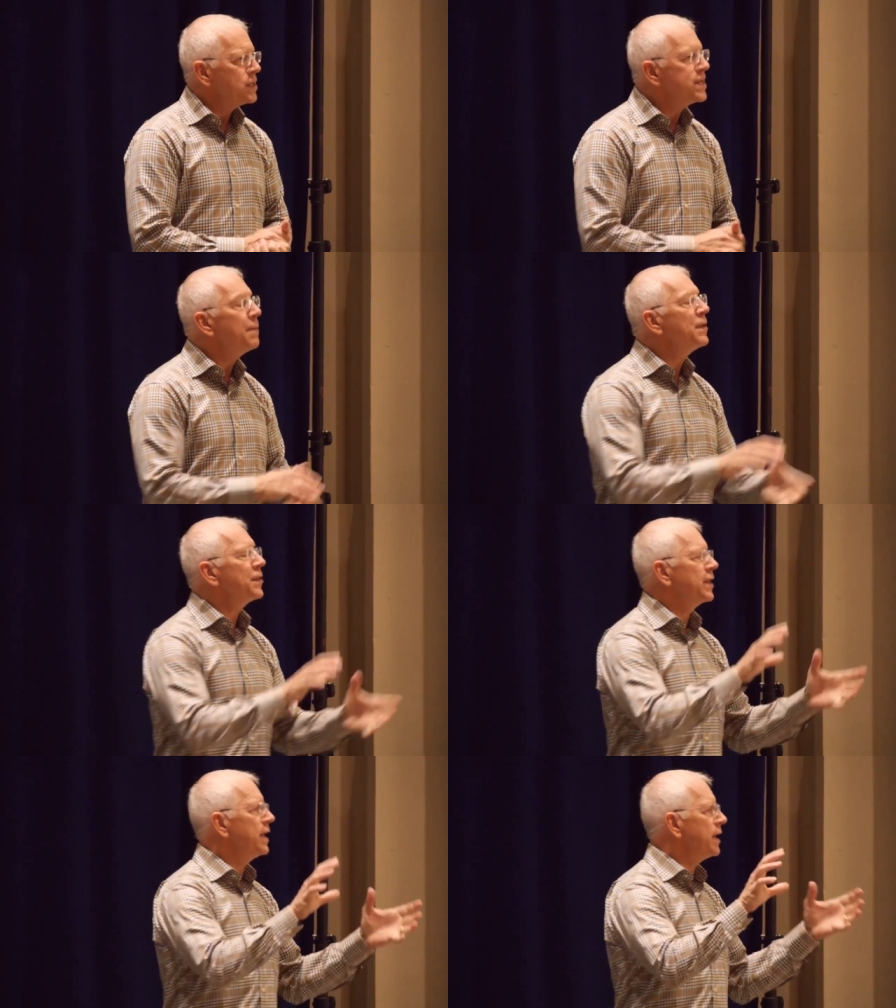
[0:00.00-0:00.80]

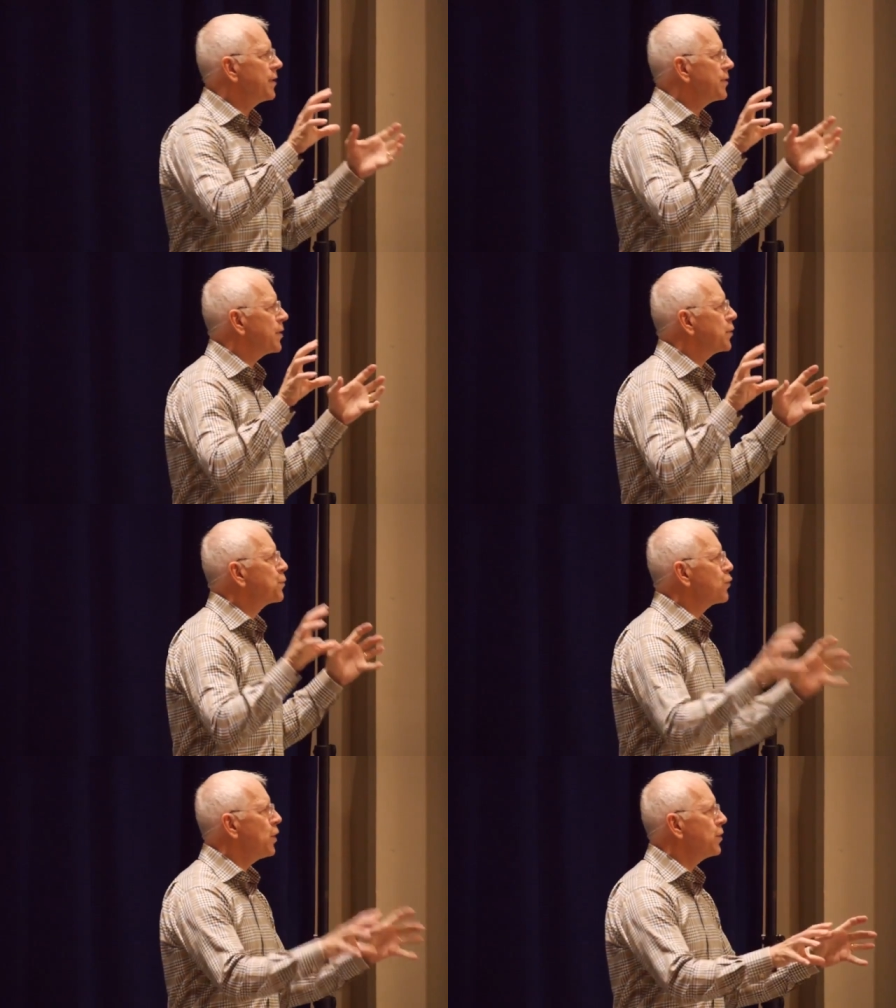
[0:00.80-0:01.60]
Timothy is his
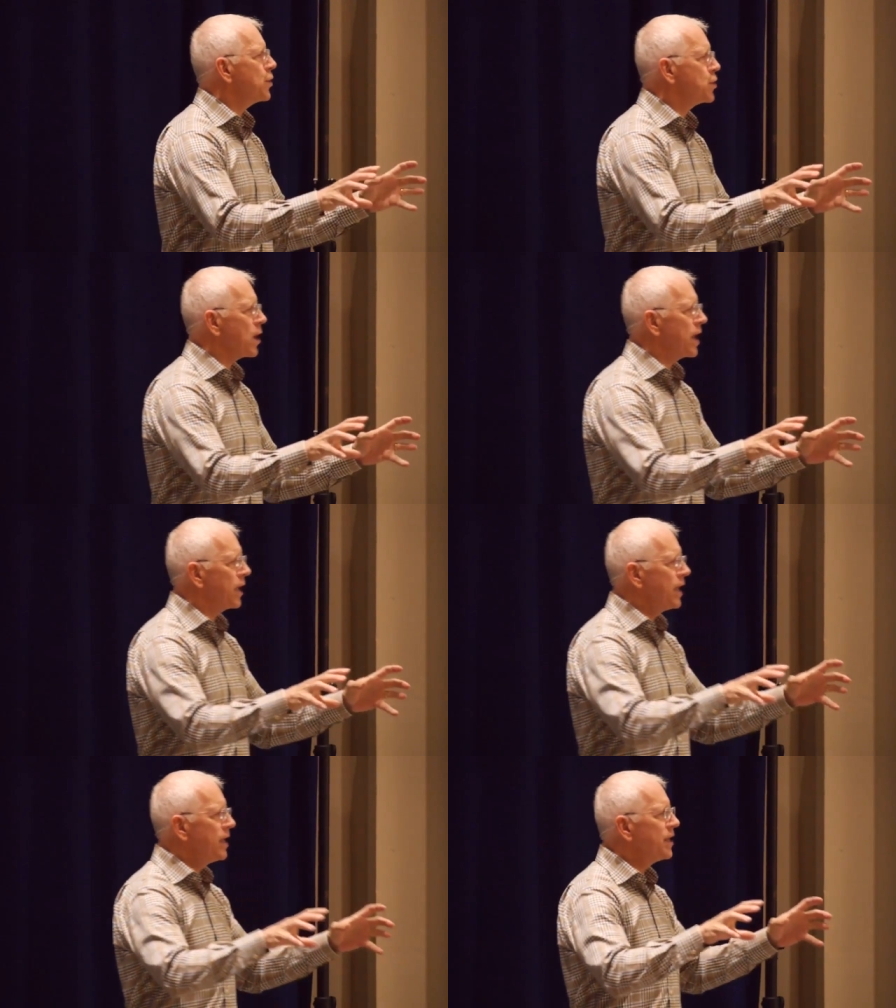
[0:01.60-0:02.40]

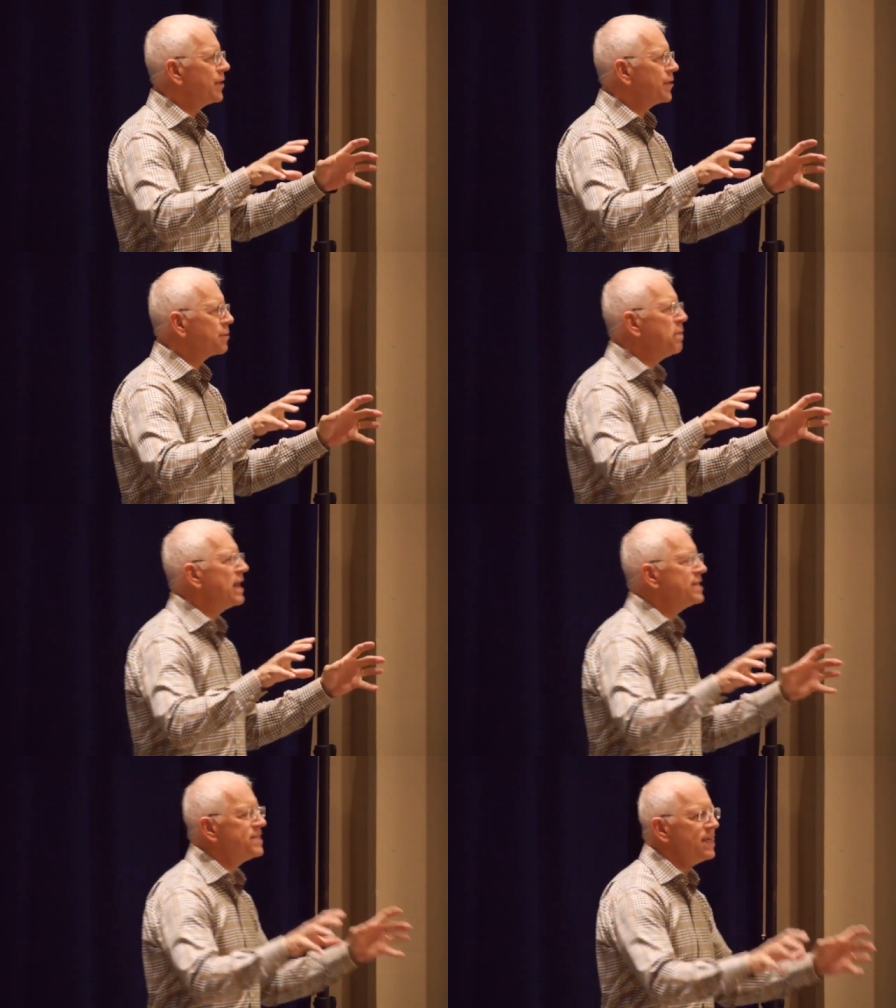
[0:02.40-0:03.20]
protege, his
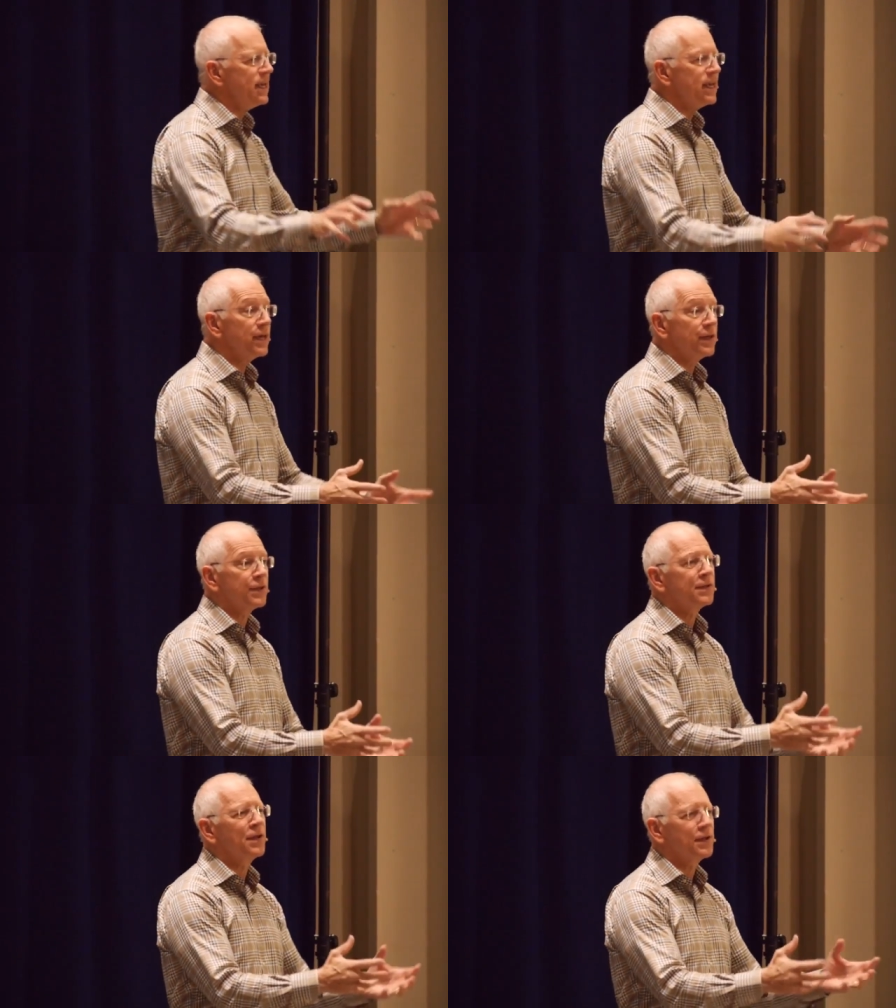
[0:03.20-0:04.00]
mentee,
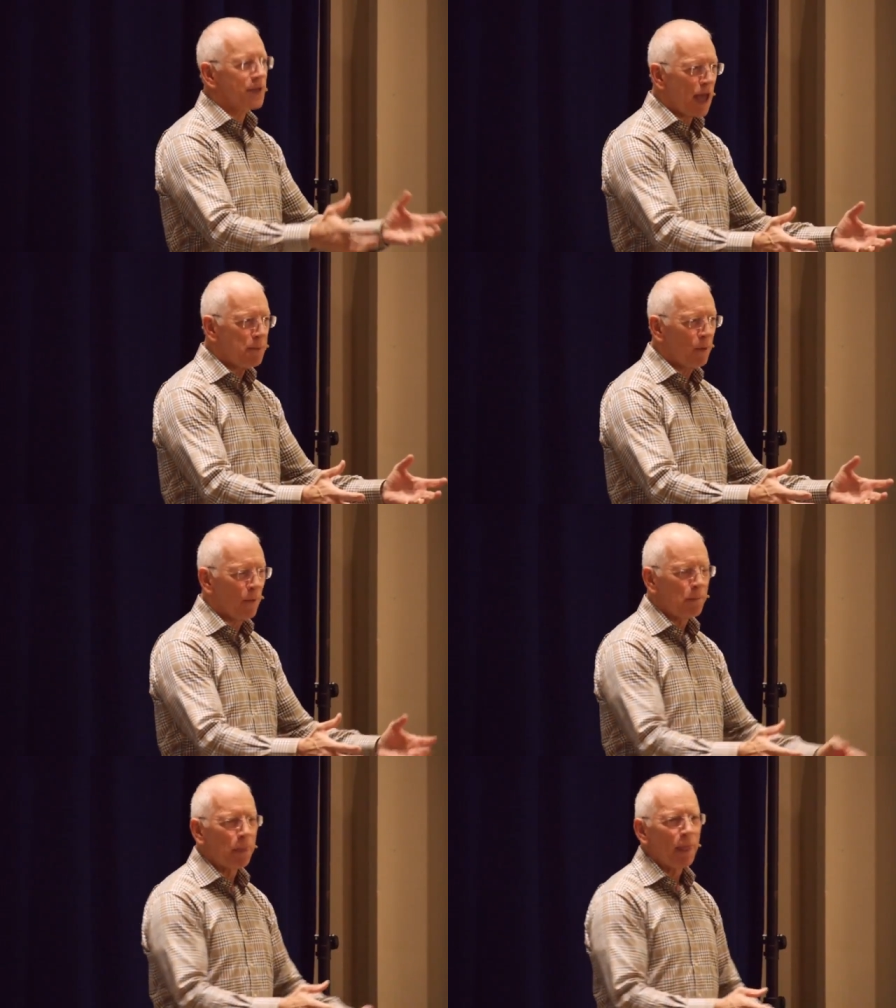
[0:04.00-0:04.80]
his disciple.